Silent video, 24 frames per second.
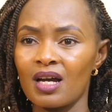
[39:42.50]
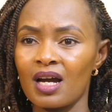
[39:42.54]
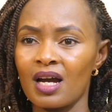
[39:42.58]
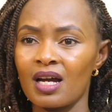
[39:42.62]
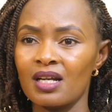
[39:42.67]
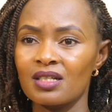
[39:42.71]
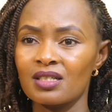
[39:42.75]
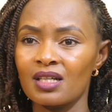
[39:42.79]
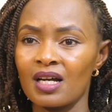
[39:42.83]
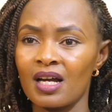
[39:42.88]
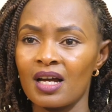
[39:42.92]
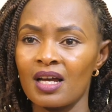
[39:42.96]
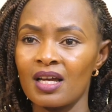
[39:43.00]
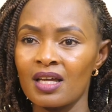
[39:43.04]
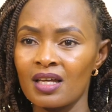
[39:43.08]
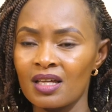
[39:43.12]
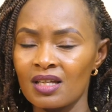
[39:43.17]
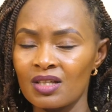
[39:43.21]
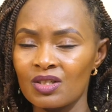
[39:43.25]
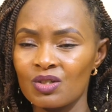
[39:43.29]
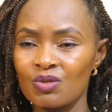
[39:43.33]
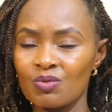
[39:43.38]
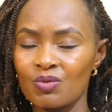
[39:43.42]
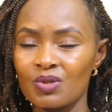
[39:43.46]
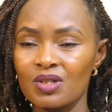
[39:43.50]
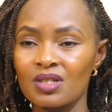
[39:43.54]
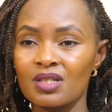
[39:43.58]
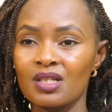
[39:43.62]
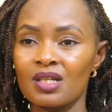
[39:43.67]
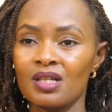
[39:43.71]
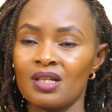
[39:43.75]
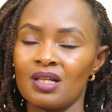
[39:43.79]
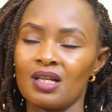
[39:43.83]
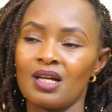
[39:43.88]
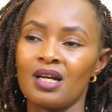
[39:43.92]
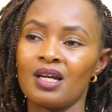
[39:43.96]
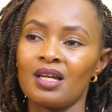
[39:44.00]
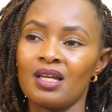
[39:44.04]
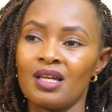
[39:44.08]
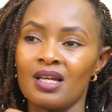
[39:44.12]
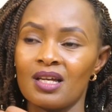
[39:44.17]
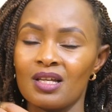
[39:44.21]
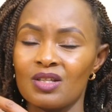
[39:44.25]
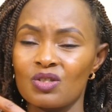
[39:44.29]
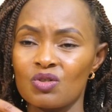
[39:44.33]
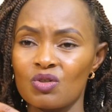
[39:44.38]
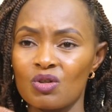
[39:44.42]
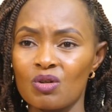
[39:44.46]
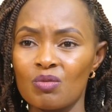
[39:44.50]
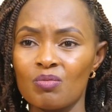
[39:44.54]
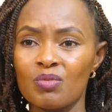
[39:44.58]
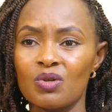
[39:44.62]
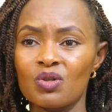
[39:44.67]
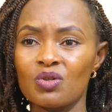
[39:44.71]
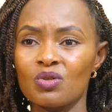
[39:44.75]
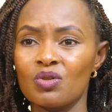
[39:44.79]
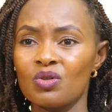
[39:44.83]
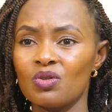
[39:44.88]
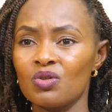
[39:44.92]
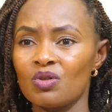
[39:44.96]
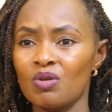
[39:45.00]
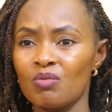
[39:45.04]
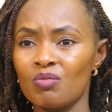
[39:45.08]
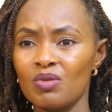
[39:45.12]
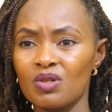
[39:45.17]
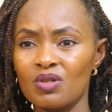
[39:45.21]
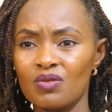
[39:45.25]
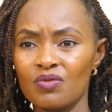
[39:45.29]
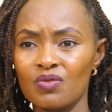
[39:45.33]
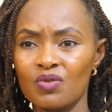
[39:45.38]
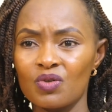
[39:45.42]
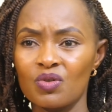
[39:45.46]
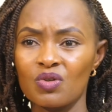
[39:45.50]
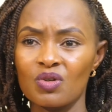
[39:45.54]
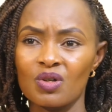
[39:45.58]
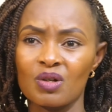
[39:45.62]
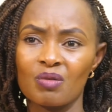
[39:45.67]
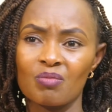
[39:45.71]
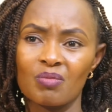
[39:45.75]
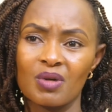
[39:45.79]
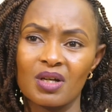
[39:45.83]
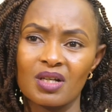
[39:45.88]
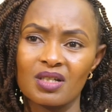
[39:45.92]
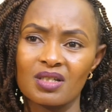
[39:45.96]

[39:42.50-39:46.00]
at her age, we tell her, yes, you'll be told you're beautiful, you're